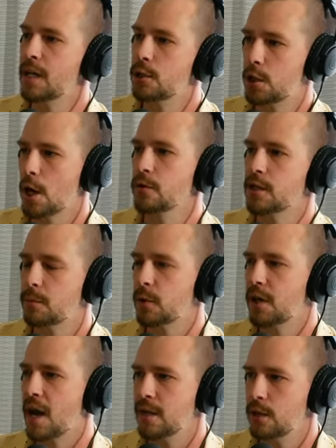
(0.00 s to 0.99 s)
he chose to
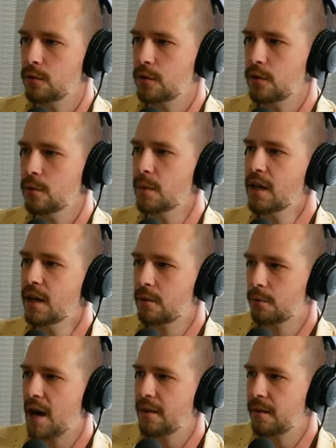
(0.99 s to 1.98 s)
put it on YouTube
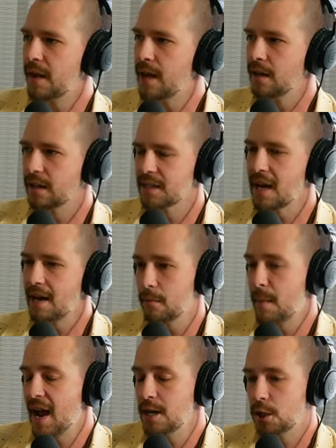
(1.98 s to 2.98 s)
rather than because I
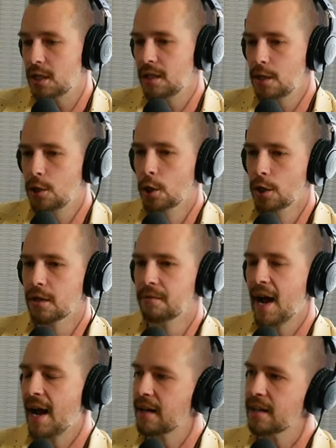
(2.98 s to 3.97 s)
imagine he could have
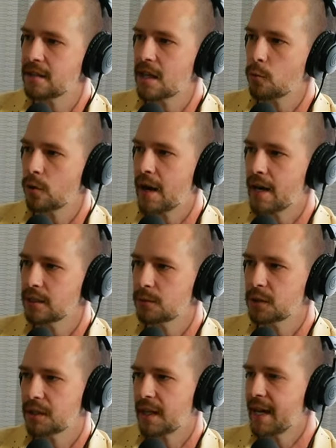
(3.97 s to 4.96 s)
gotten it somewhere else
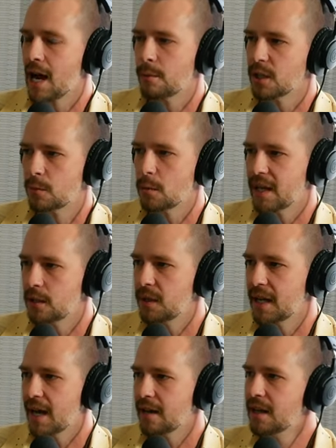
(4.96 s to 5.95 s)
with like how much momentum
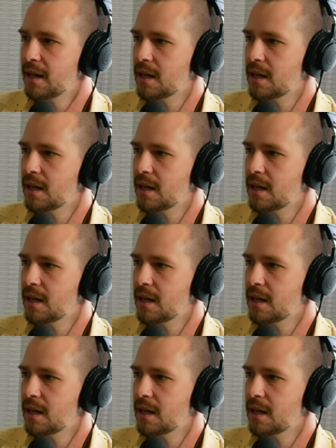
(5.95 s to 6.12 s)
he had.